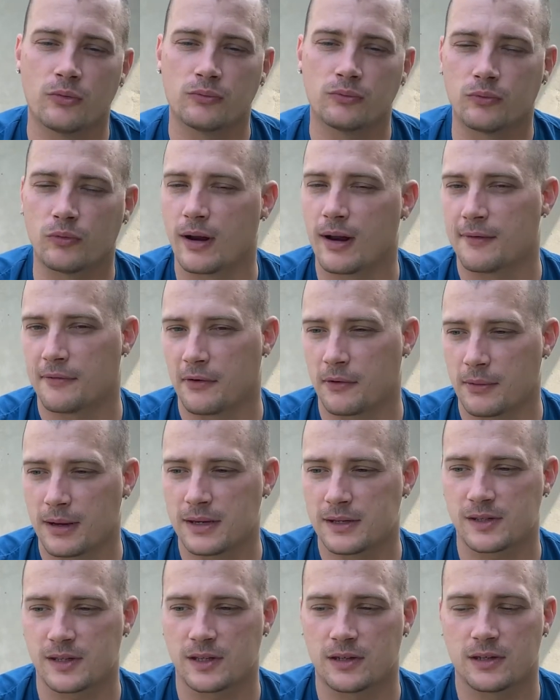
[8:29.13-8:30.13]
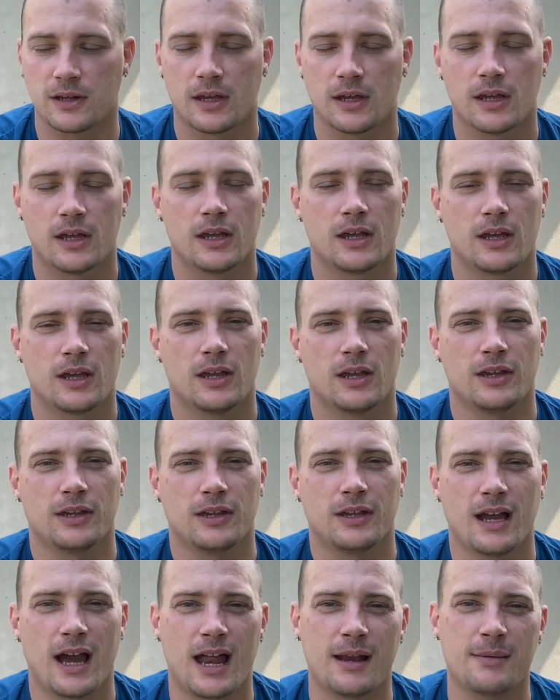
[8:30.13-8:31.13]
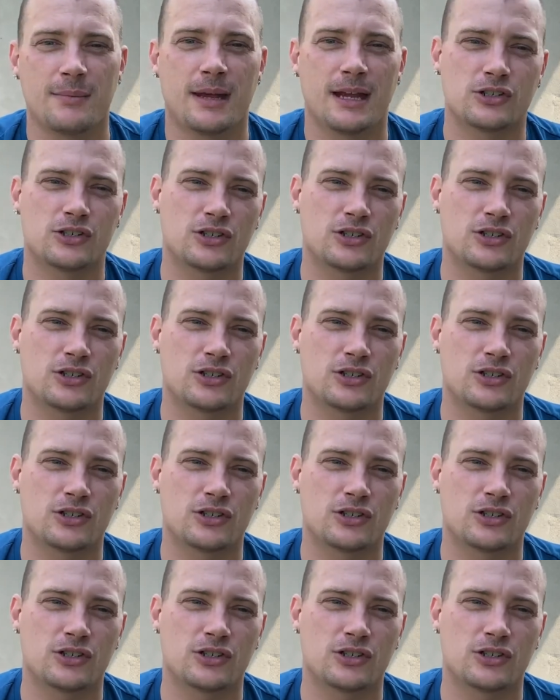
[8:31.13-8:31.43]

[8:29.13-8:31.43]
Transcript: whatever reason. You got to make